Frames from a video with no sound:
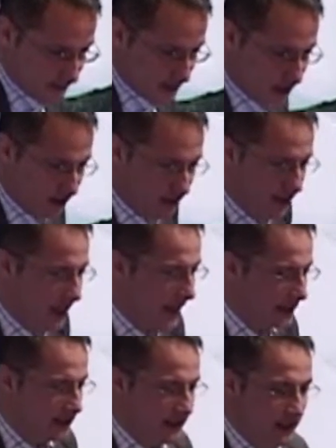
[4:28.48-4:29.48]
So the
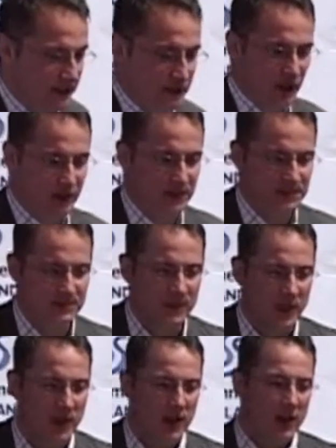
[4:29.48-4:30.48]
legacy lives on.
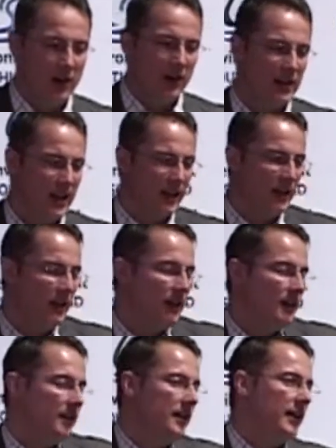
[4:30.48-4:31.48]
Okay,
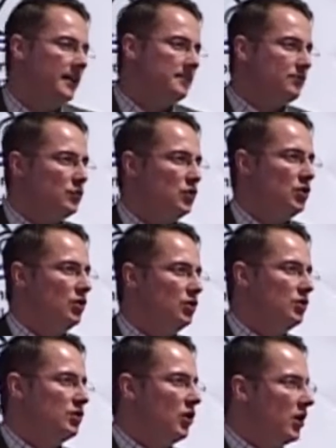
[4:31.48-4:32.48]
to
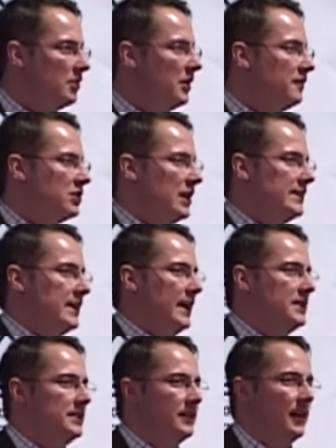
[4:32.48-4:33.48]
talk about
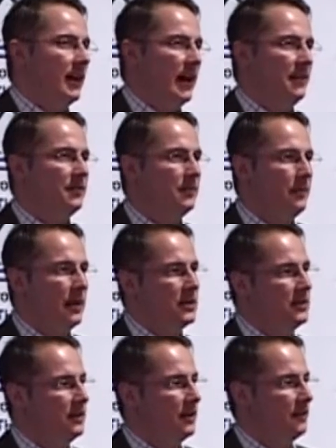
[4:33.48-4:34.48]
visualization, I have to
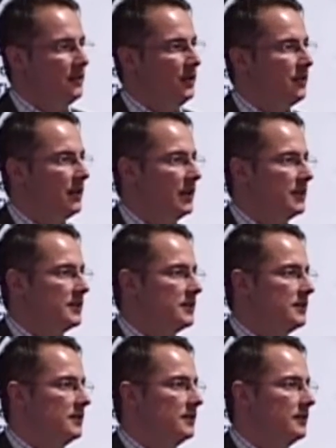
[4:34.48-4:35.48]
mention a few
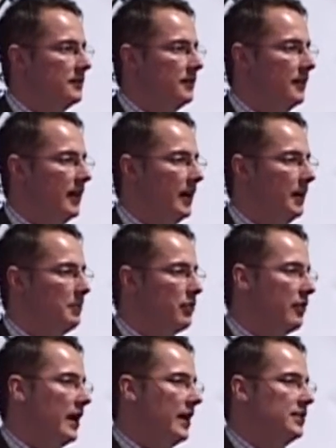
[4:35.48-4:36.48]
things that
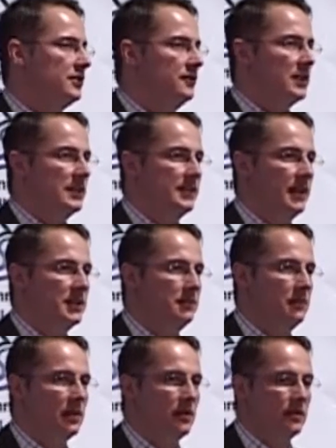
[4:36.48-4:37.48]
prior to visualization,
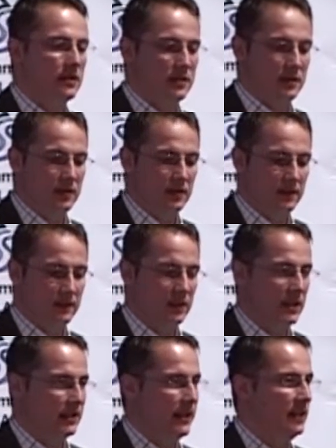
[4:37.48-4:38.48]
because
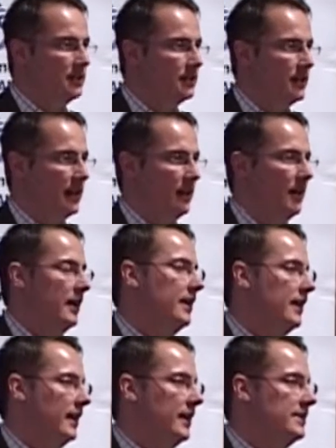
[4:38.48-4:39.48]
visualization cannot
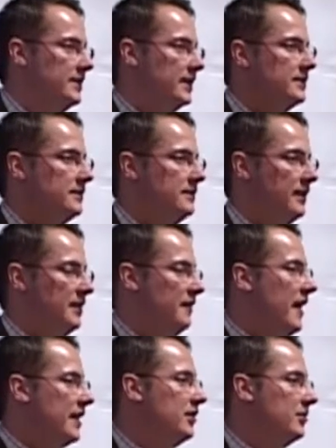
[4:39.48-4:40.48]
exist in a
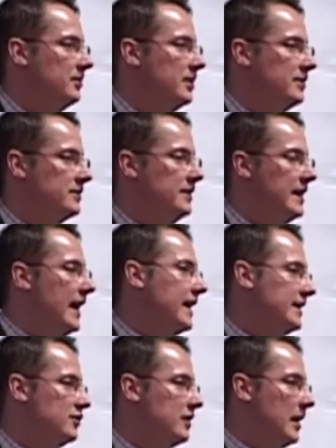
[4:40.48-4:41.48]
vacuum, because the data
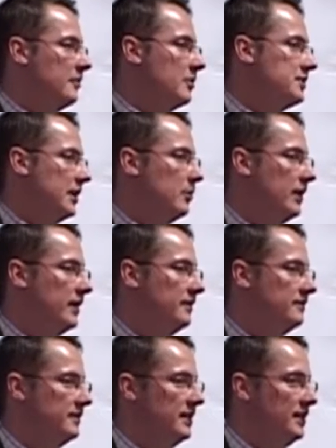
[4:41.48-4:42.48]
has to come from somewhere
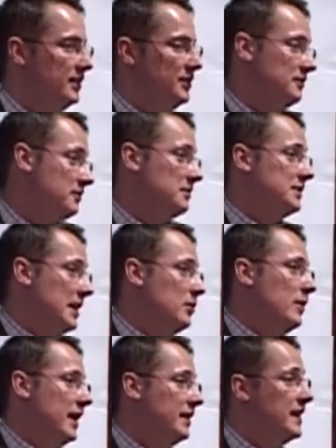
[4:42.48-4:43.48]

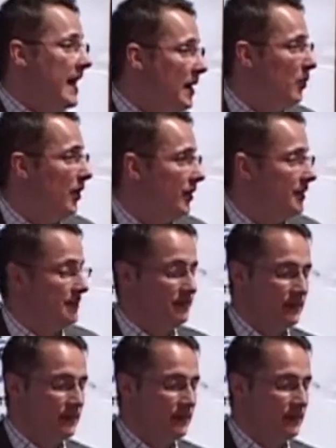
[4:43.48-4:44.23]
in the network.